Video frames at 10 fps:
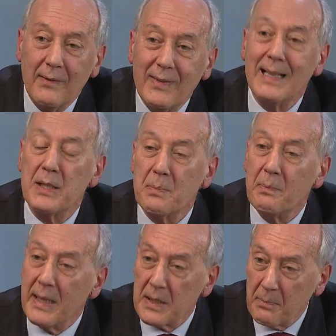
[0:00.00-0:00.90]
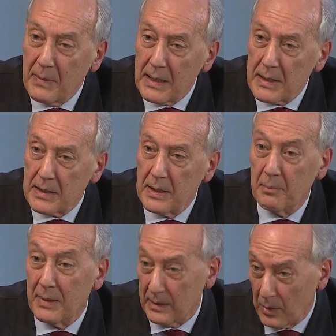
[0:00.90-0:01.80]
evidence-based
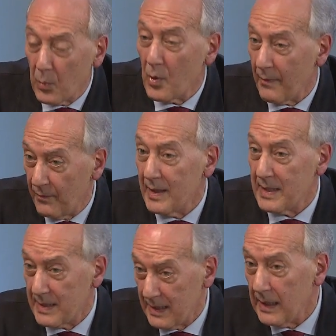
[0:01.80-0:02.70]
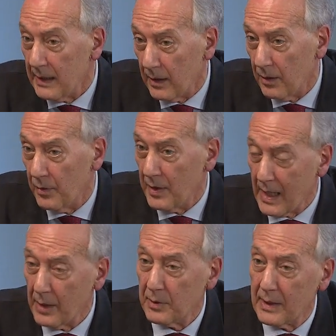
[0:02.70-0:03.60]
medicine, but we have this signal on
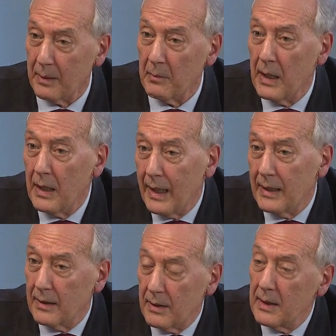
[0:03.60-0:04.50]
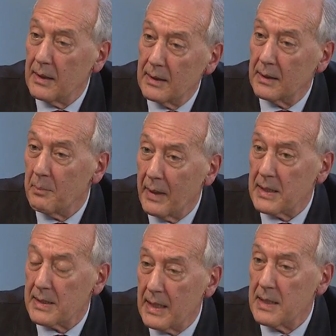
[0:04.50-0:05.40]
the outcome. And I think that
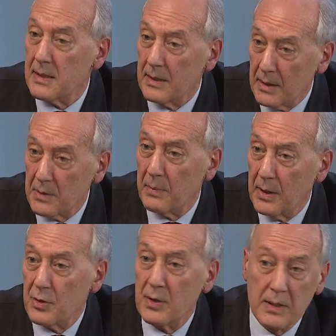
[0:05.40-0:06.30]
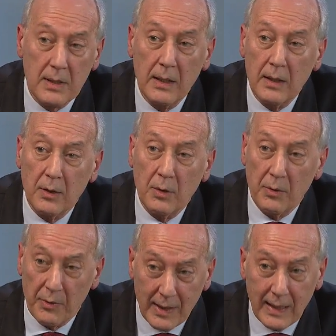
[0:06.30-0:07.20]
makes sense in these patients
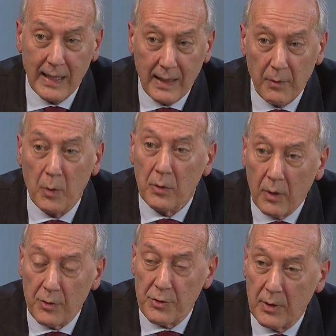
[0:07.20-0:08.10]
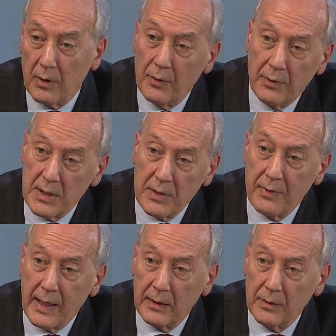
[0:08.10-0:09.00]
to really have good control of risk
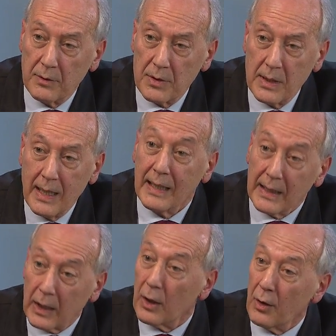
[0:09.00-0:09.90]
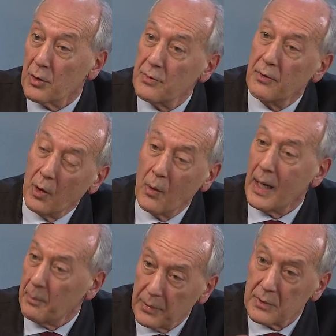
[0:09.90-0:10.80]
factors and the close
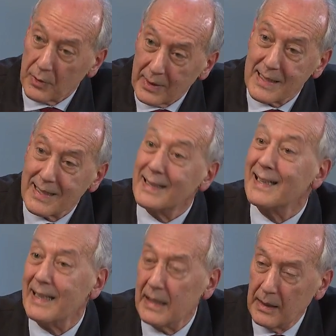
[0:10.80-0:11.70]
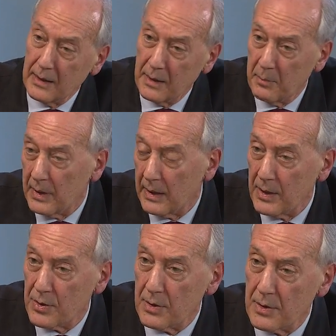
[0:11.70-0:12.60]
follow-up. So these are the clinical
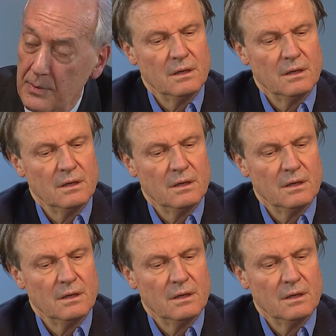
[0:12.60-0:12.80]
implications.